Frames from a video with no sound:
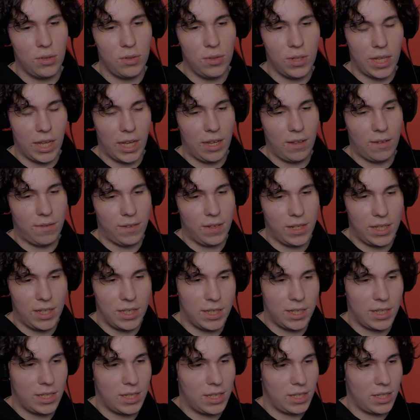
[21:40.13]
whole life
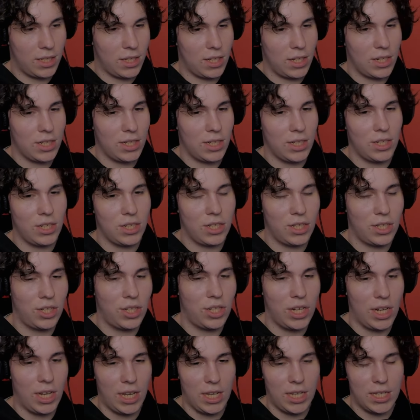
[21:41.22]
he's
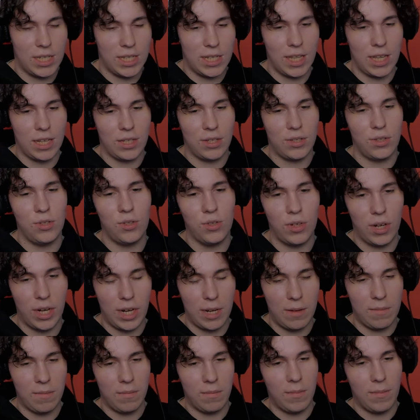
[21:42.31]
chased this
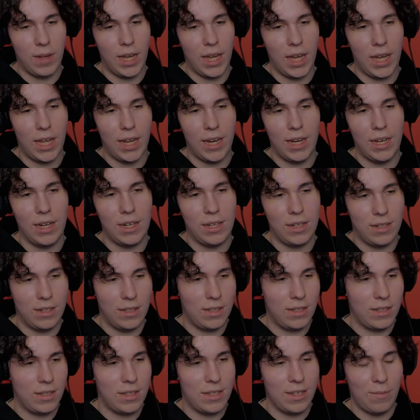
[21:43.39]
dream, and
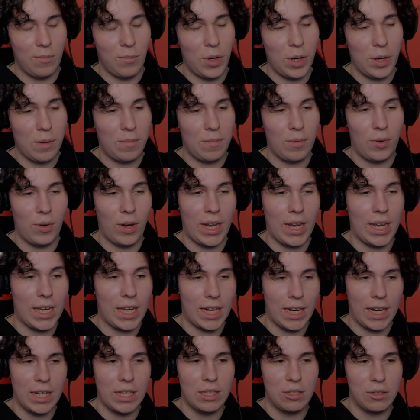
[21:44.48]
someone
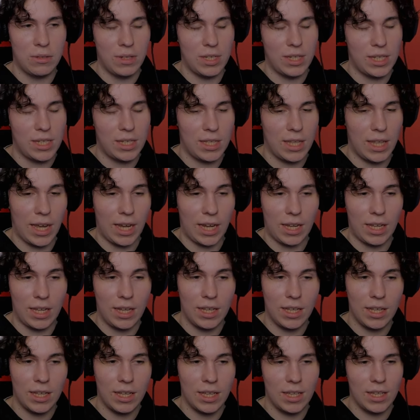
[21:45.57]
breaking into his
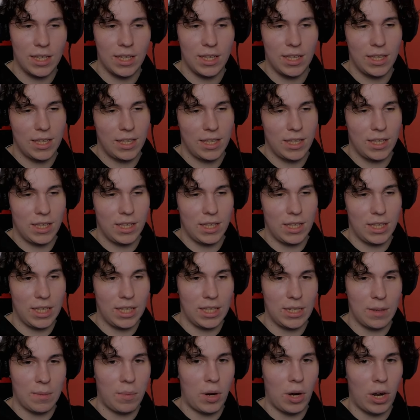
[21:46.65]
thing,
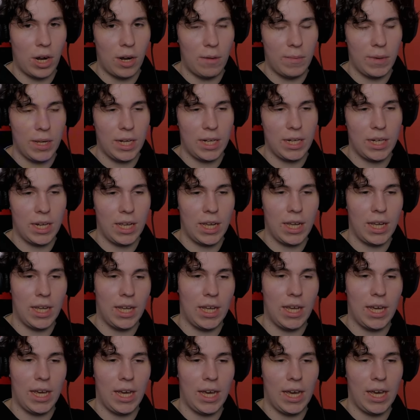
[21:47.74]
his apartment,
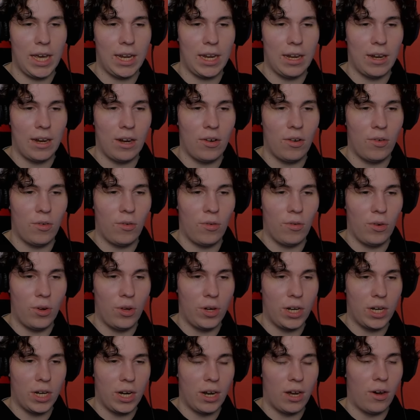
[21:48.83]
and
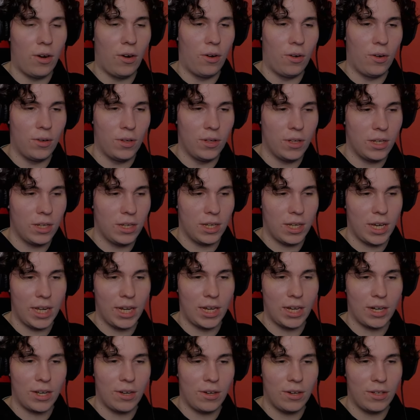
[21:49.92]
ruining it all
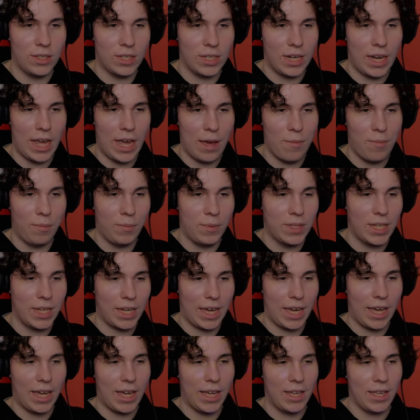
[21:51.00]
and causing him to
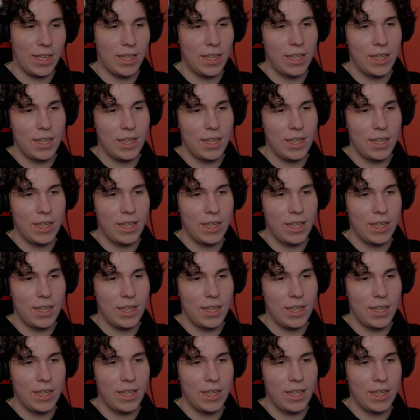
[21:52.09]
get